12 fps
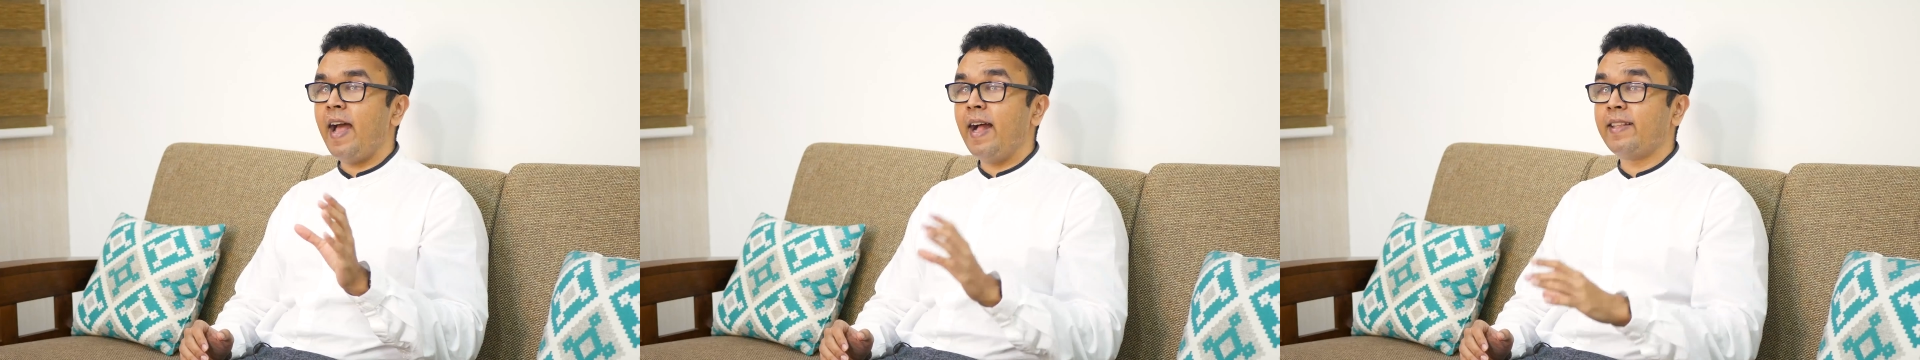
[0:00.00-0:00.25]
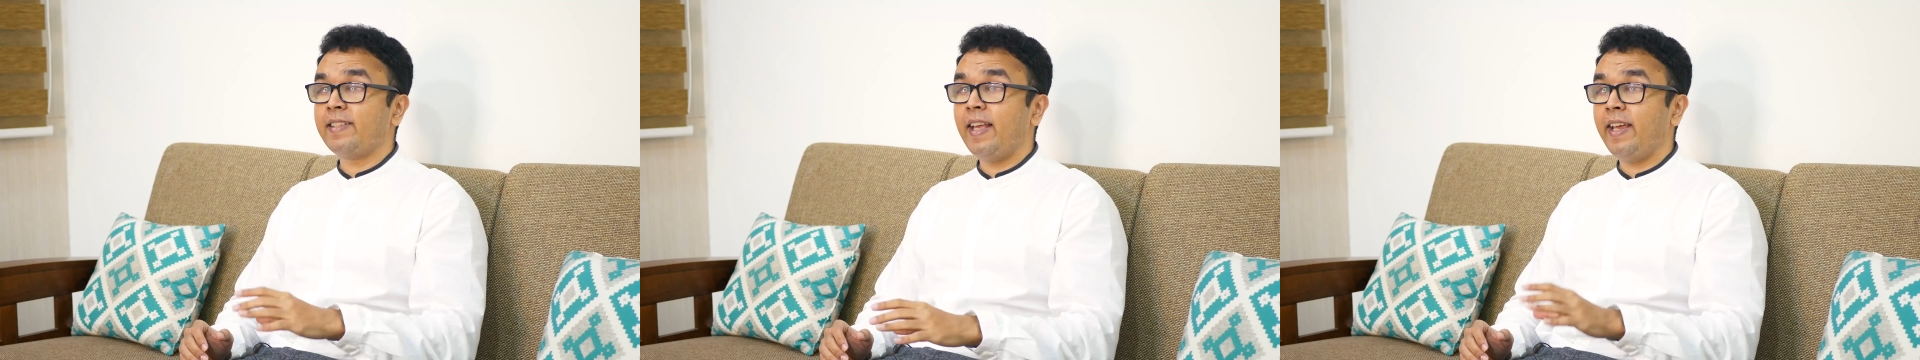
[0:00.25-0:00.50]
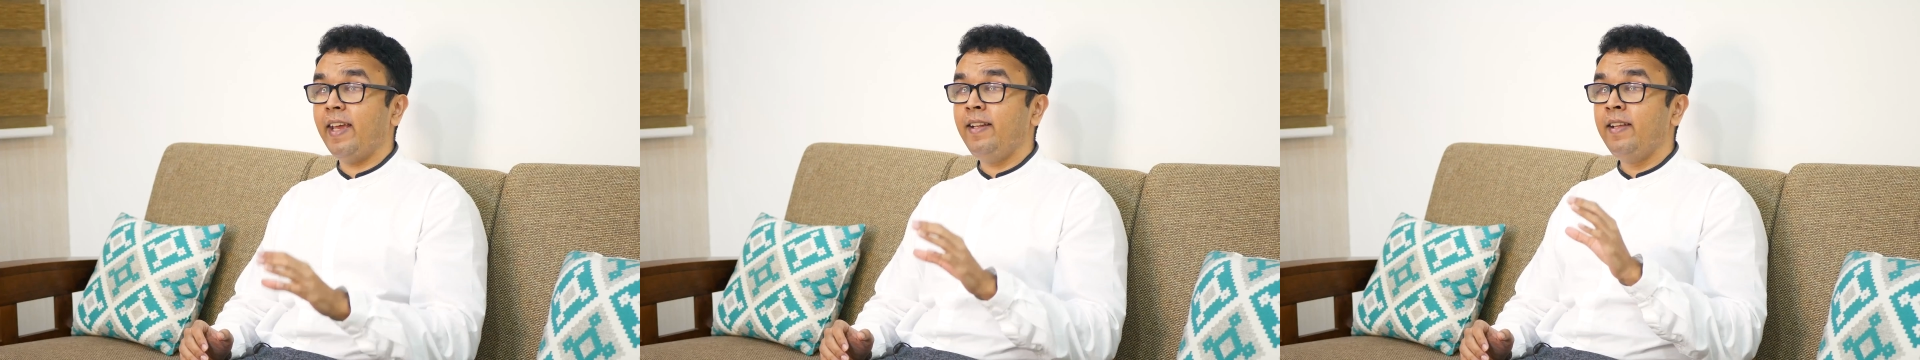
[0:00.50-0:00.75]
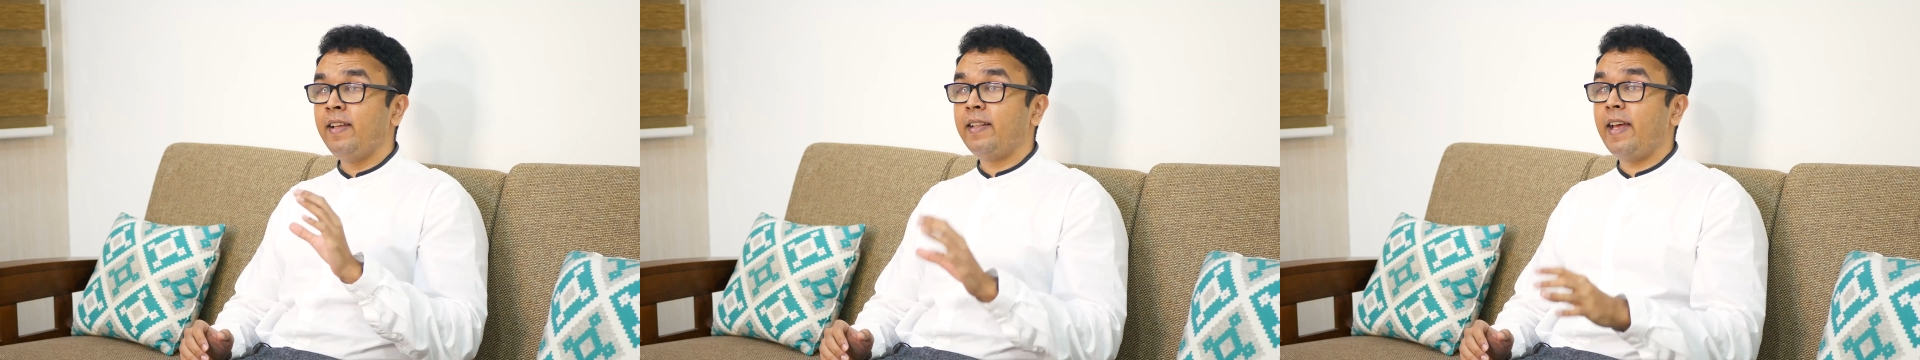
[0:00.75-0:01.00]
And second,
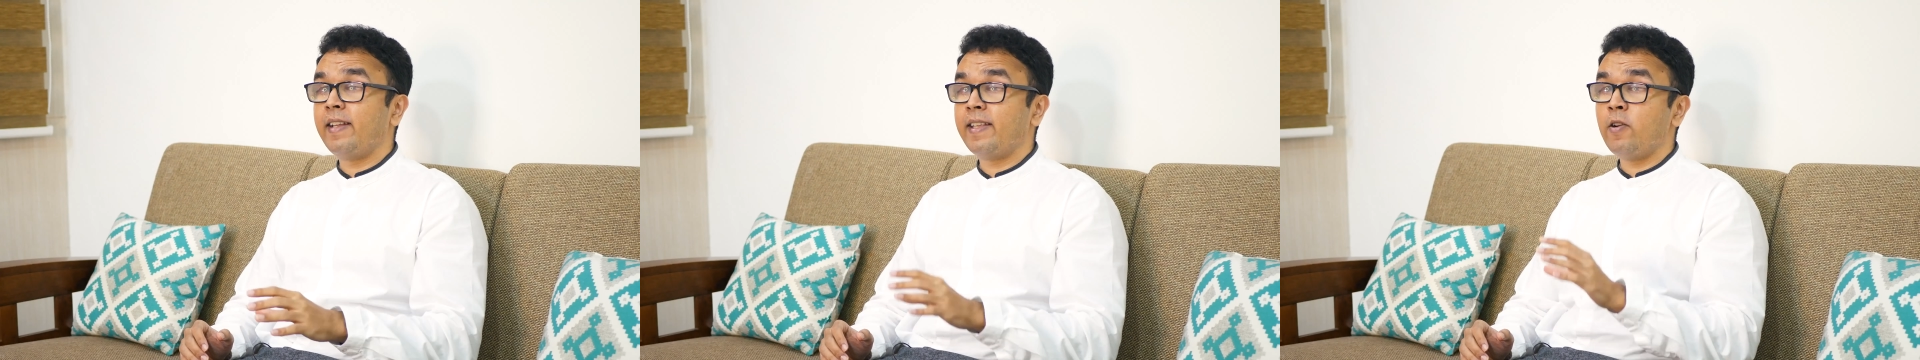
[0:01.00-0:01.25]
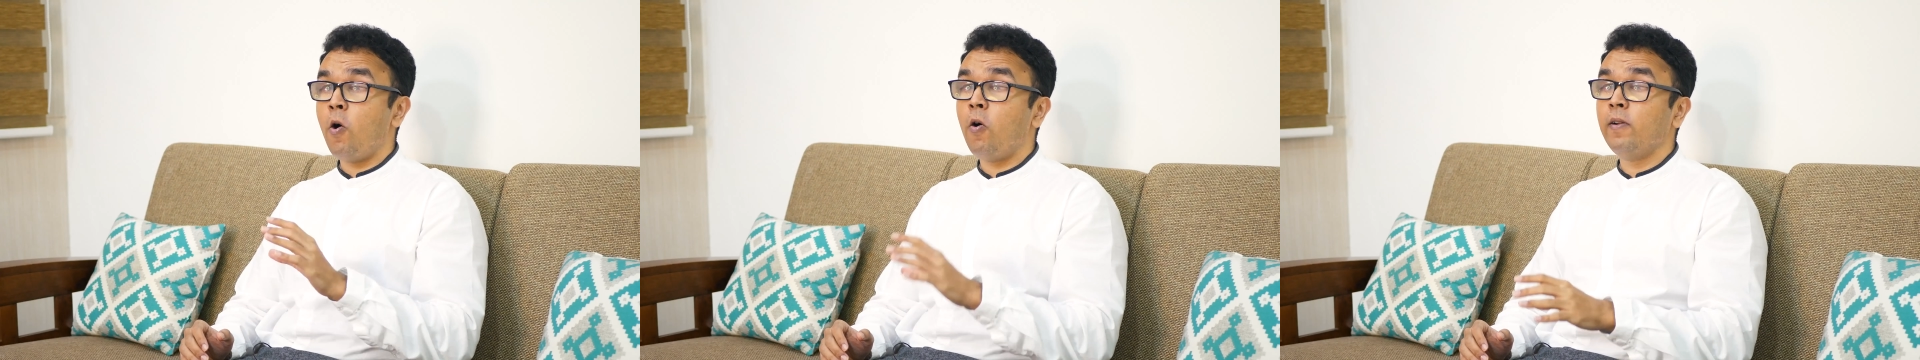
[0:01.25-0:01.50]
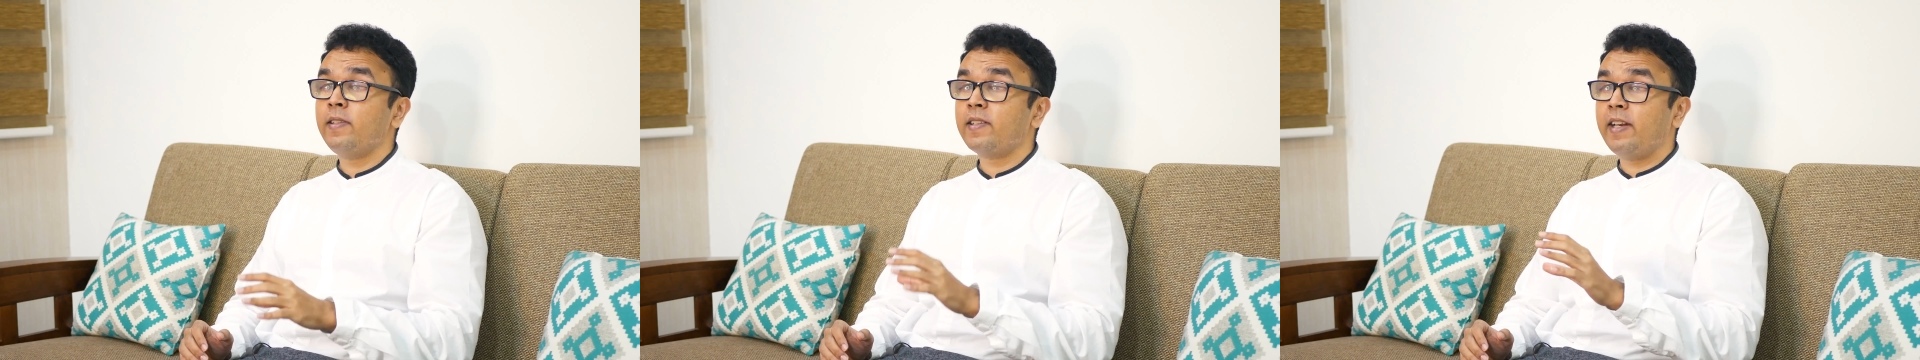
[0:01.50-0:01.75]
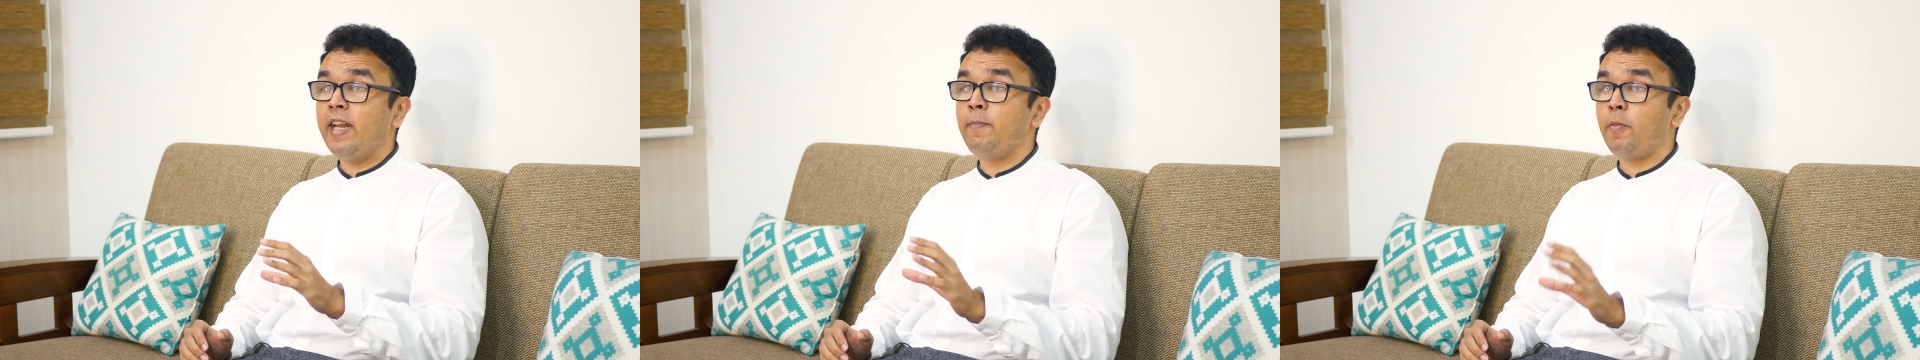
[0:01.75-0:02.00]
there is an
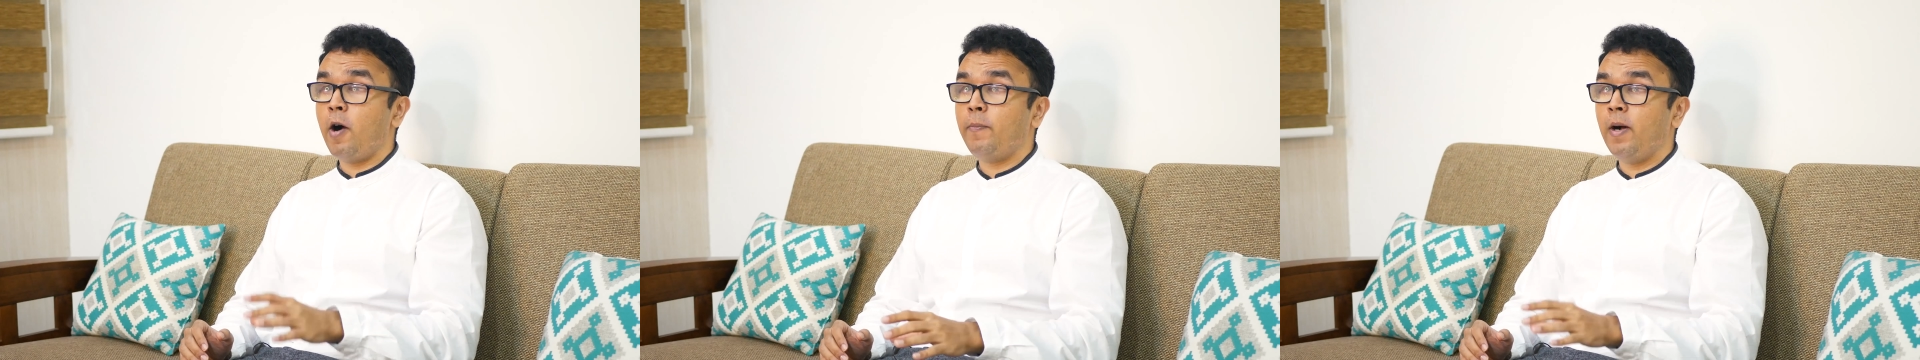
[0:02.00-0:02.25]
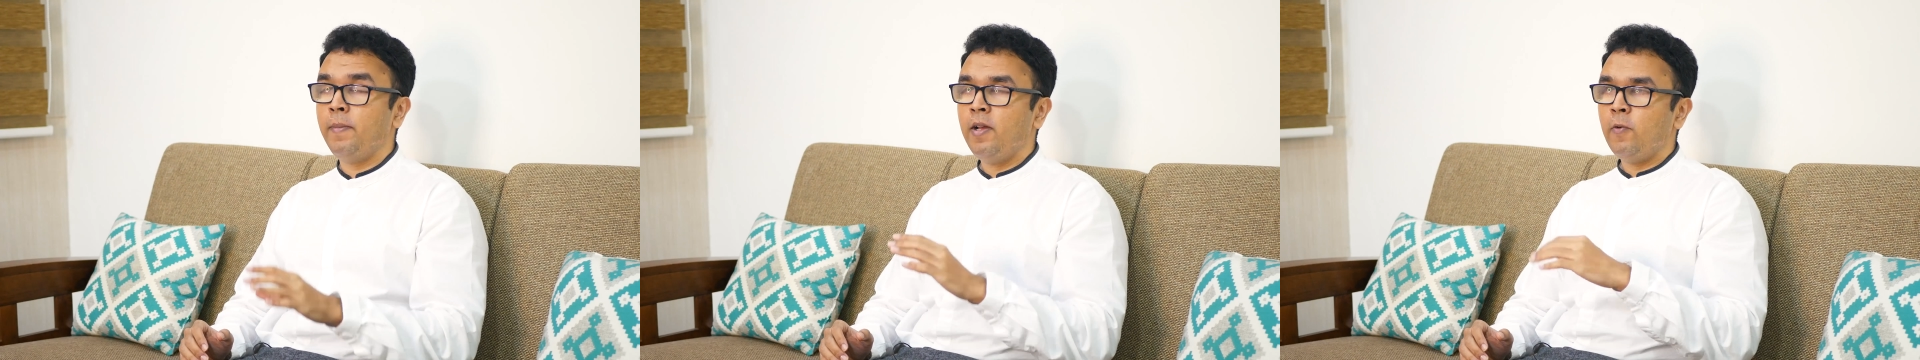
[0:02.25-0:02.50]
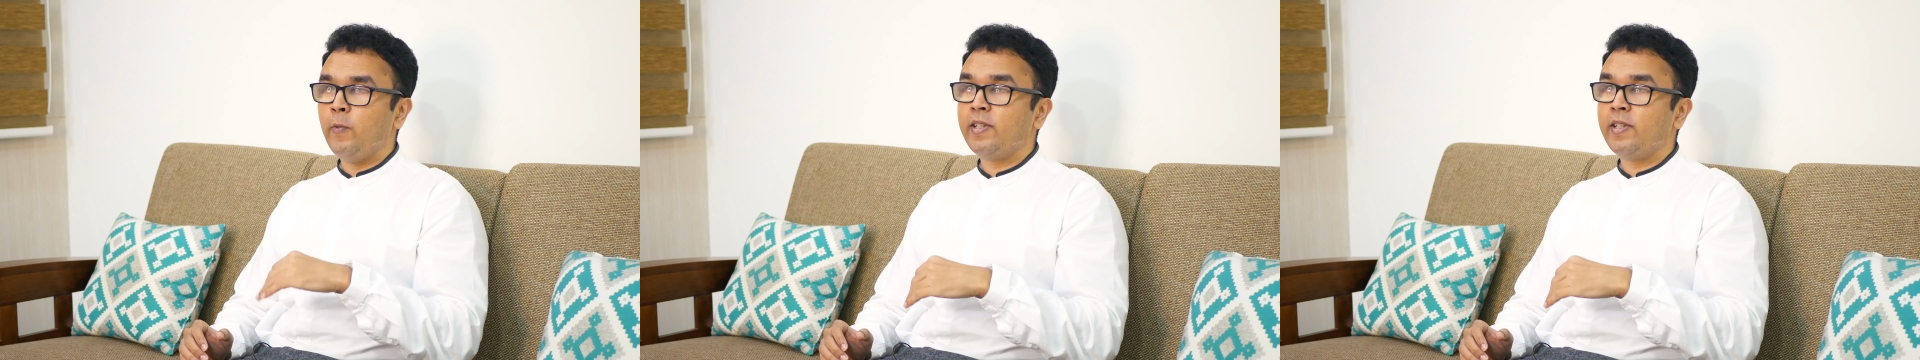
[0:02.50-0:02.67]
on-screen pop-up